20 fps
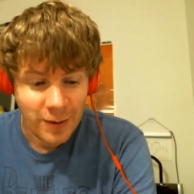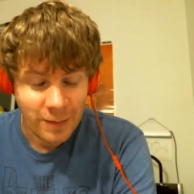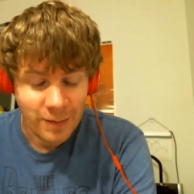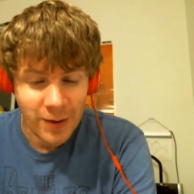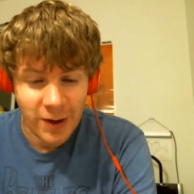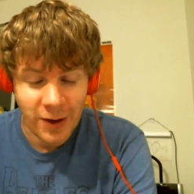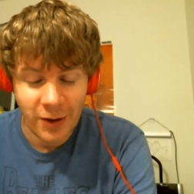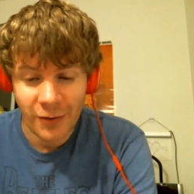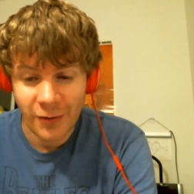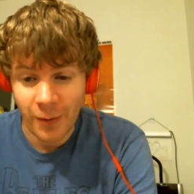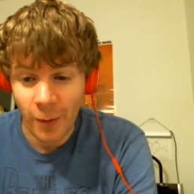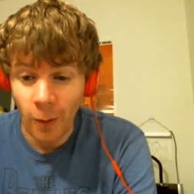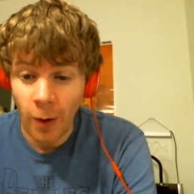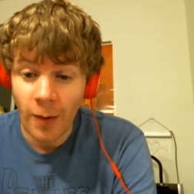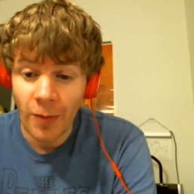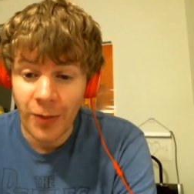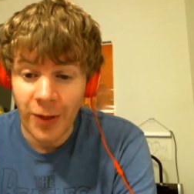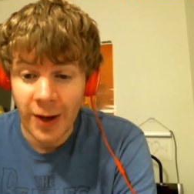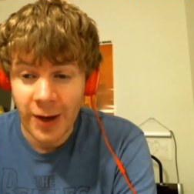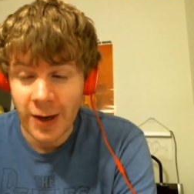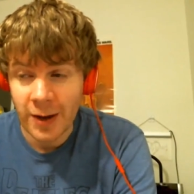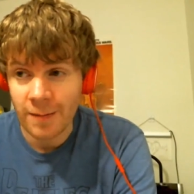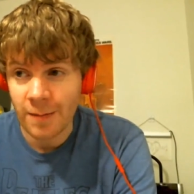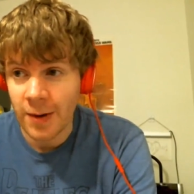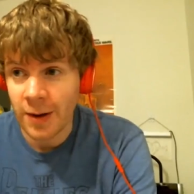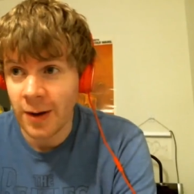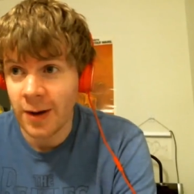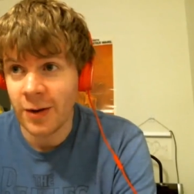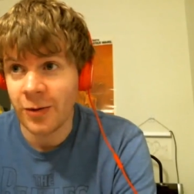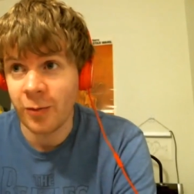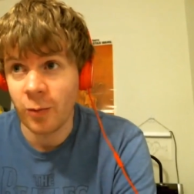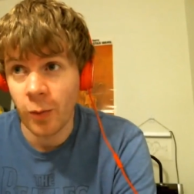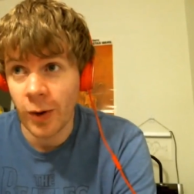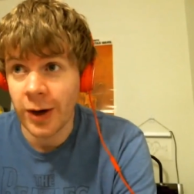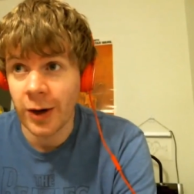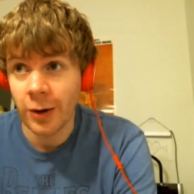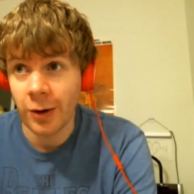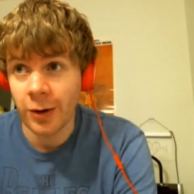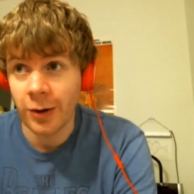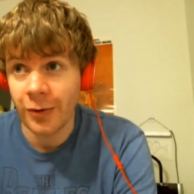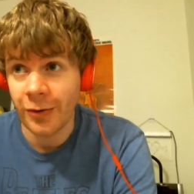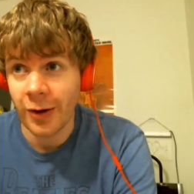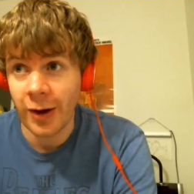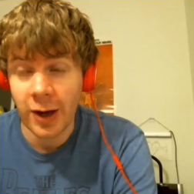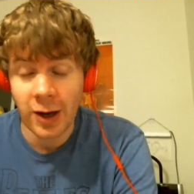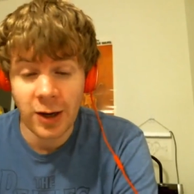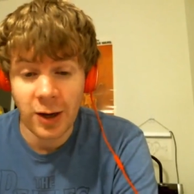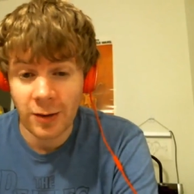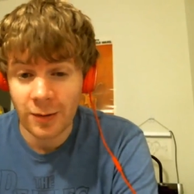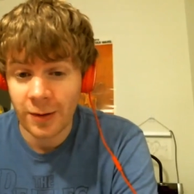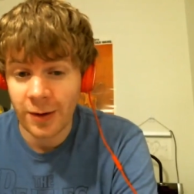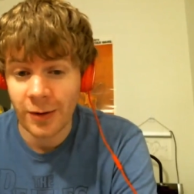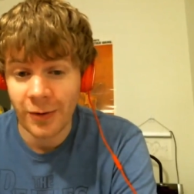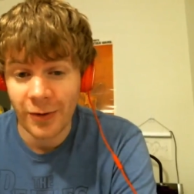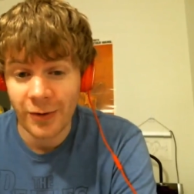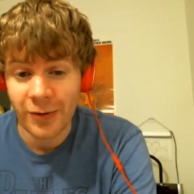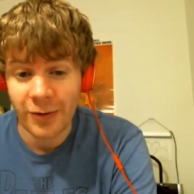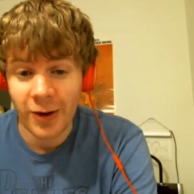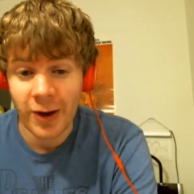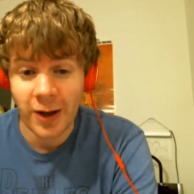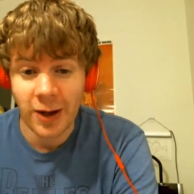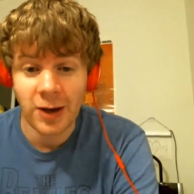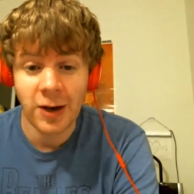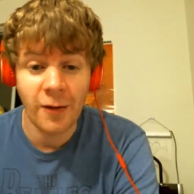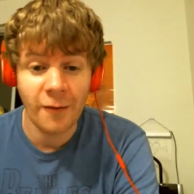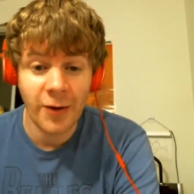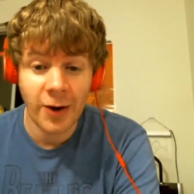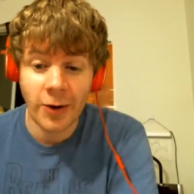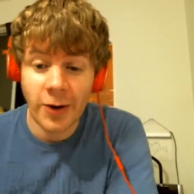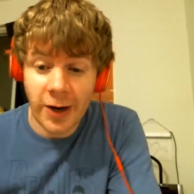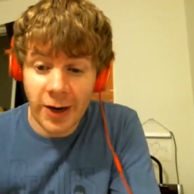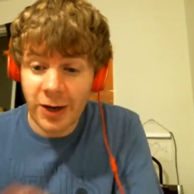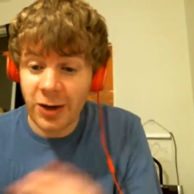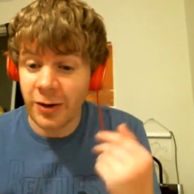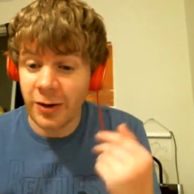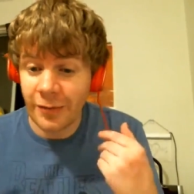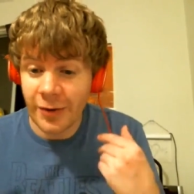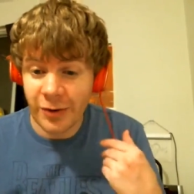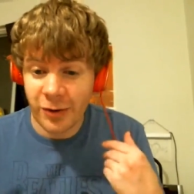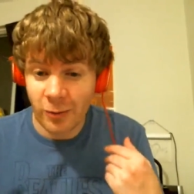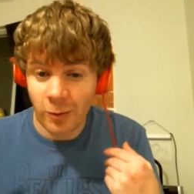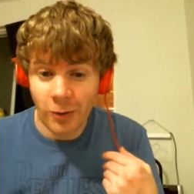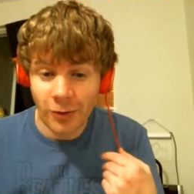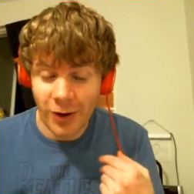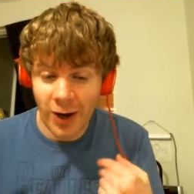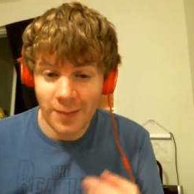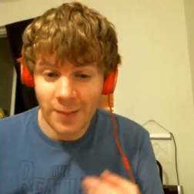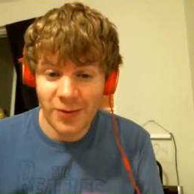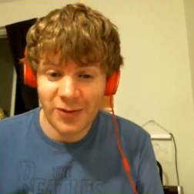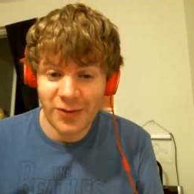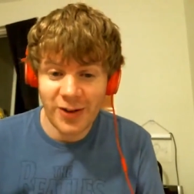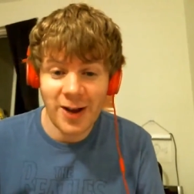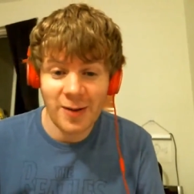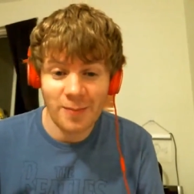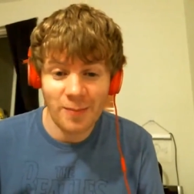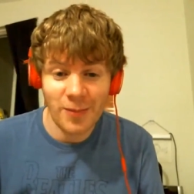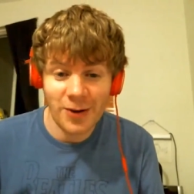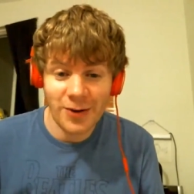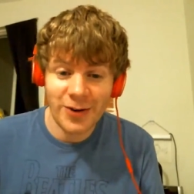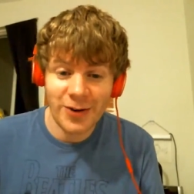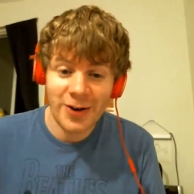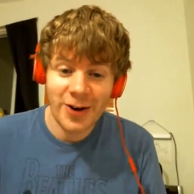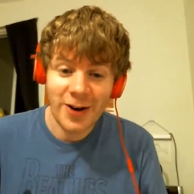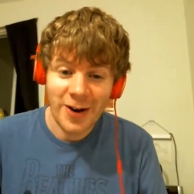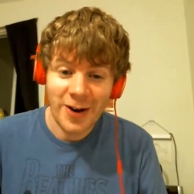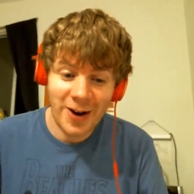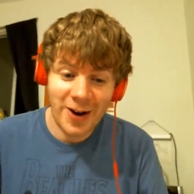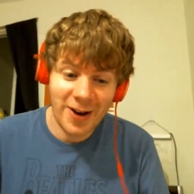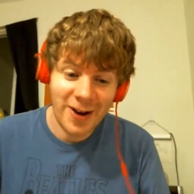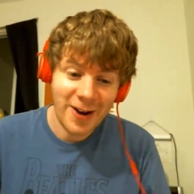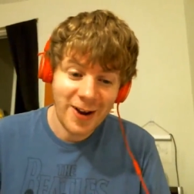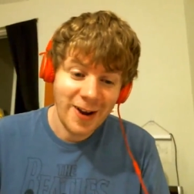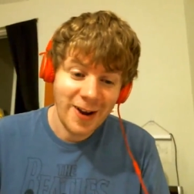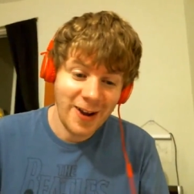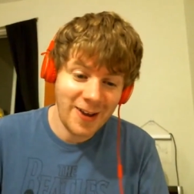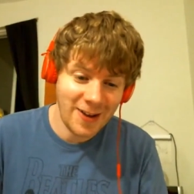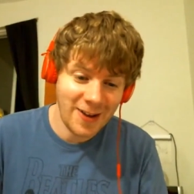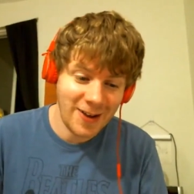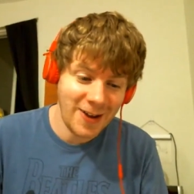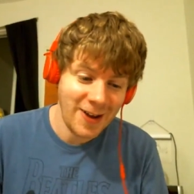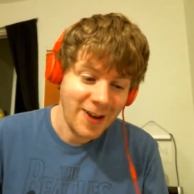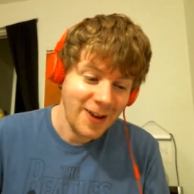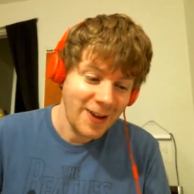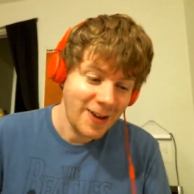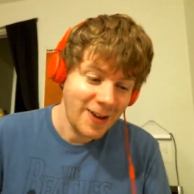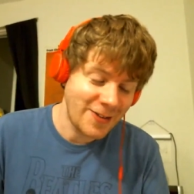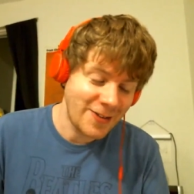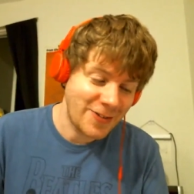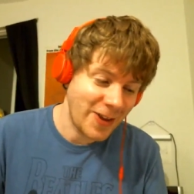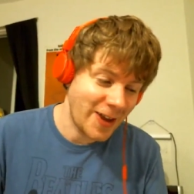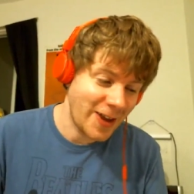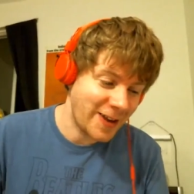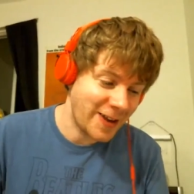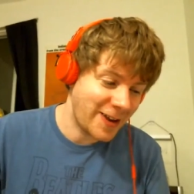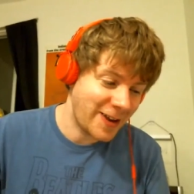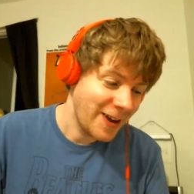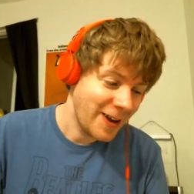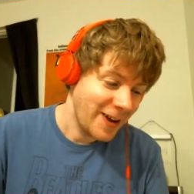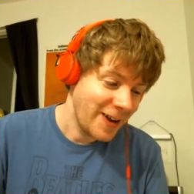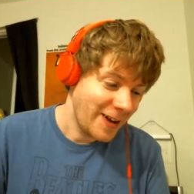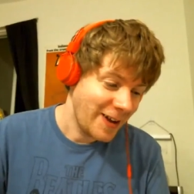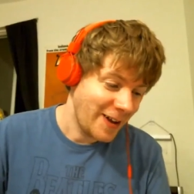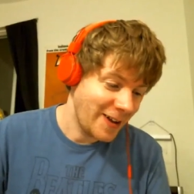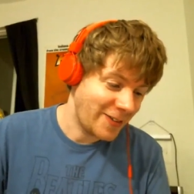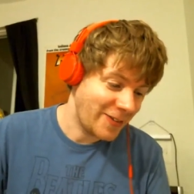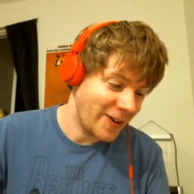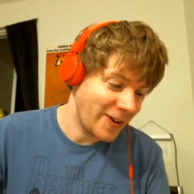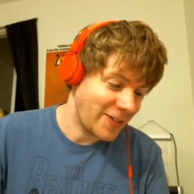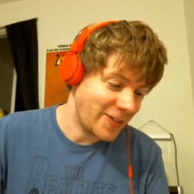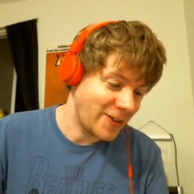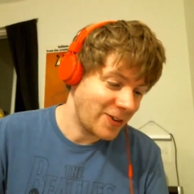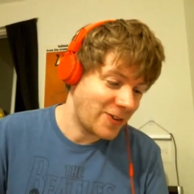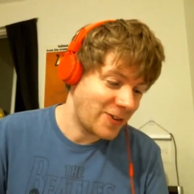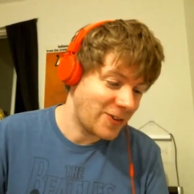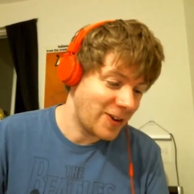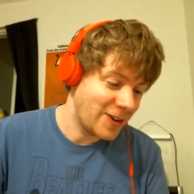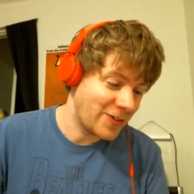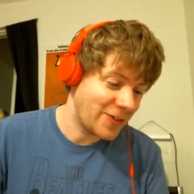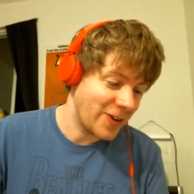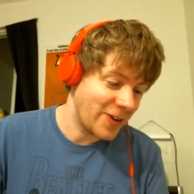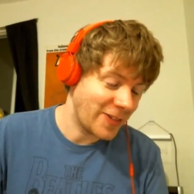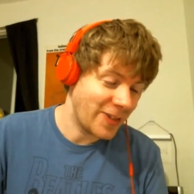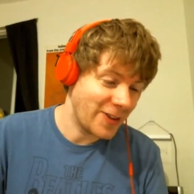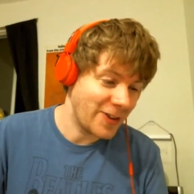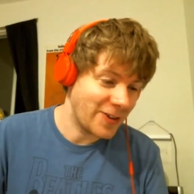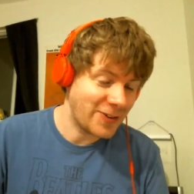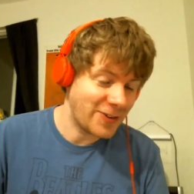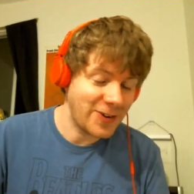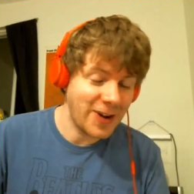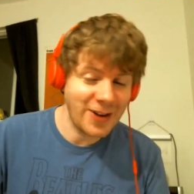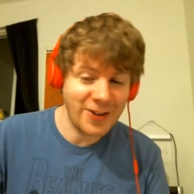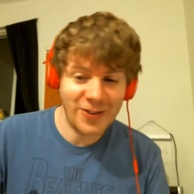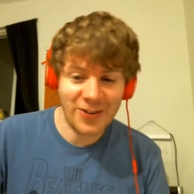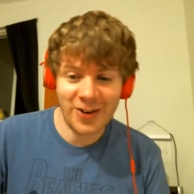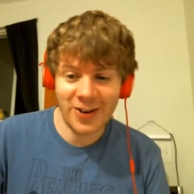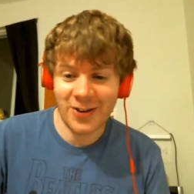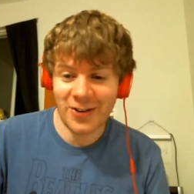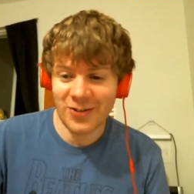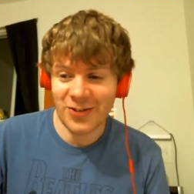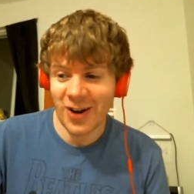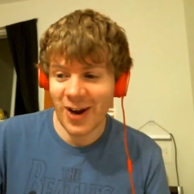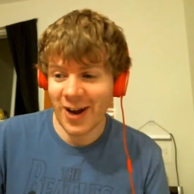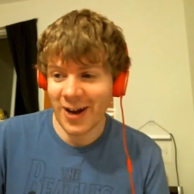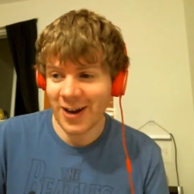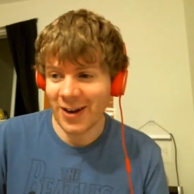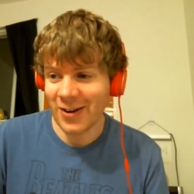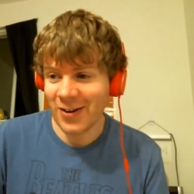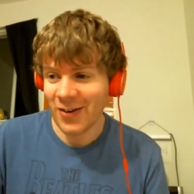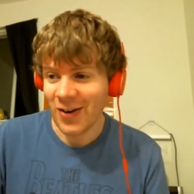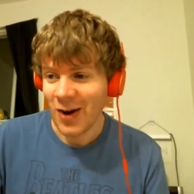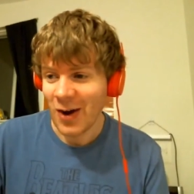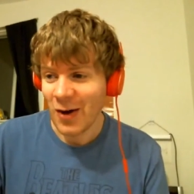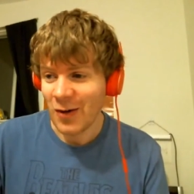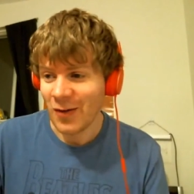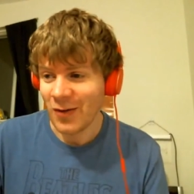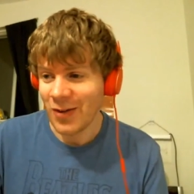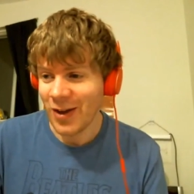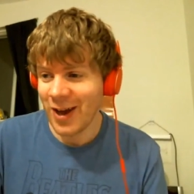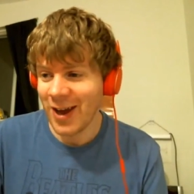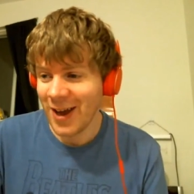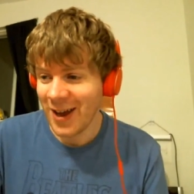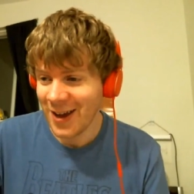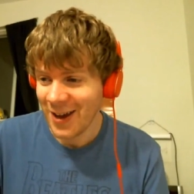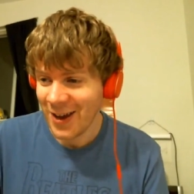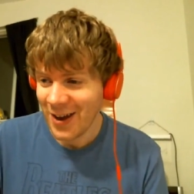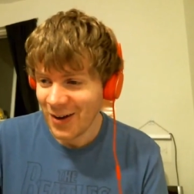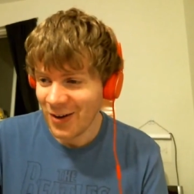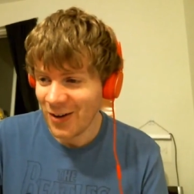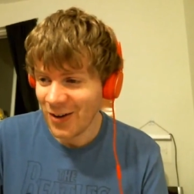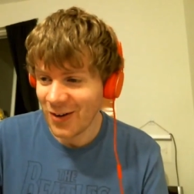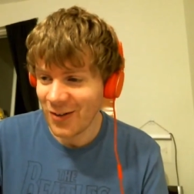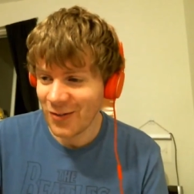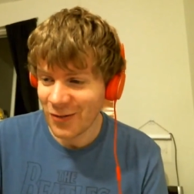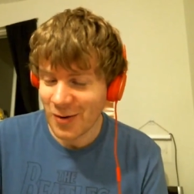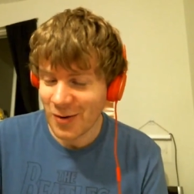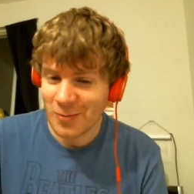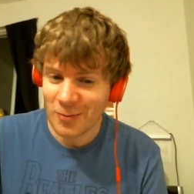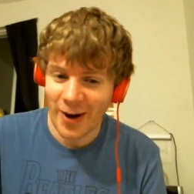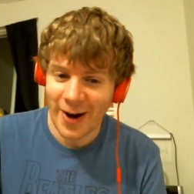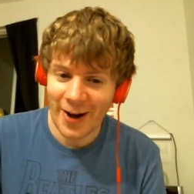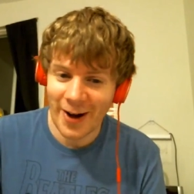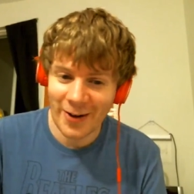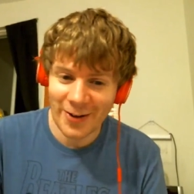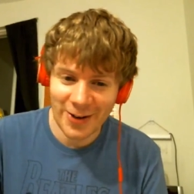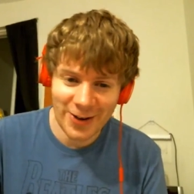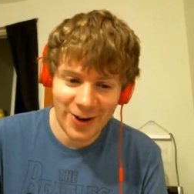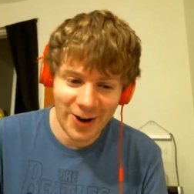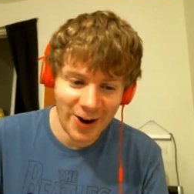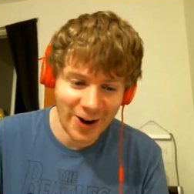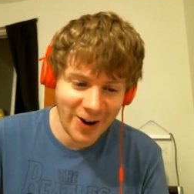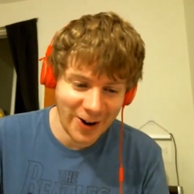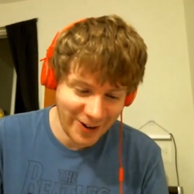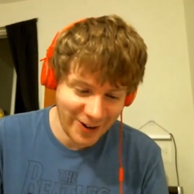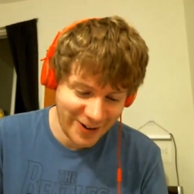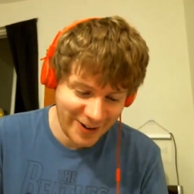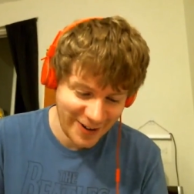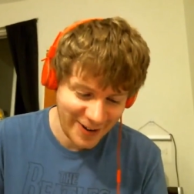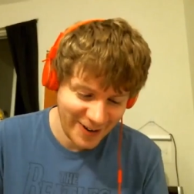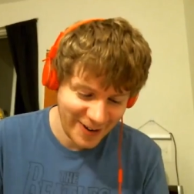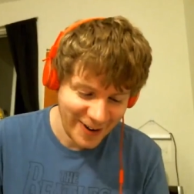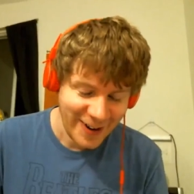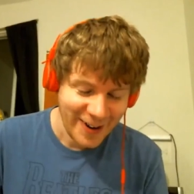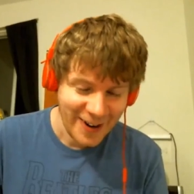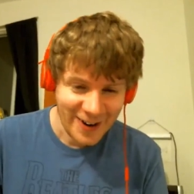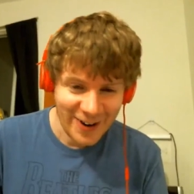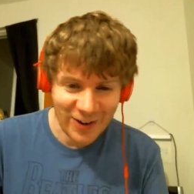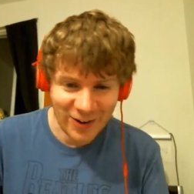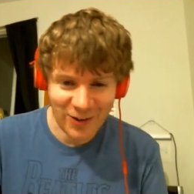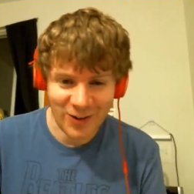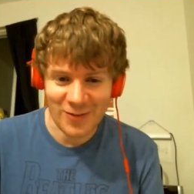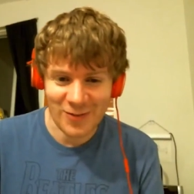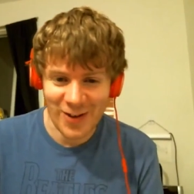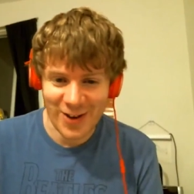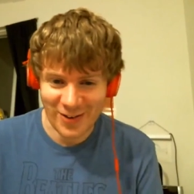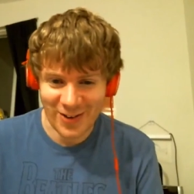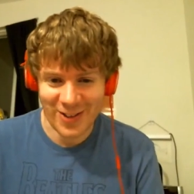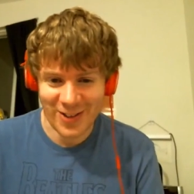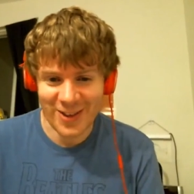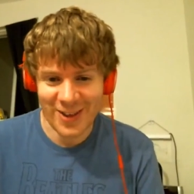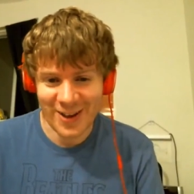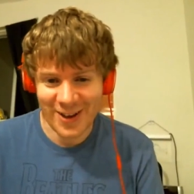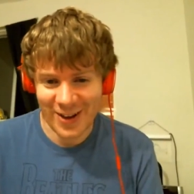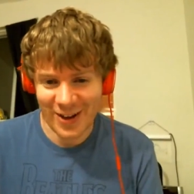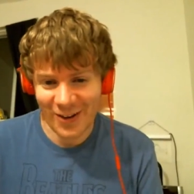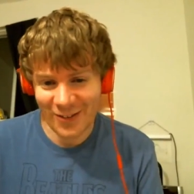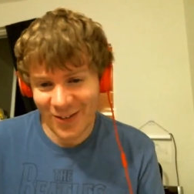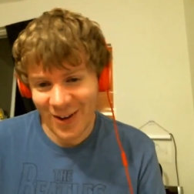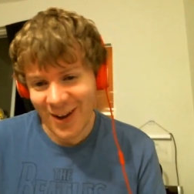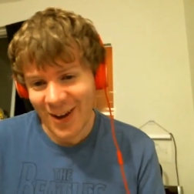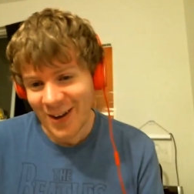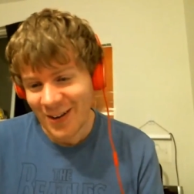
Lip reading: Because for one thing, it's weird. It's like because it's like in a very individual type statement. it's like the snakeskin jacket from Wild at Heart. That's what it makes me think of.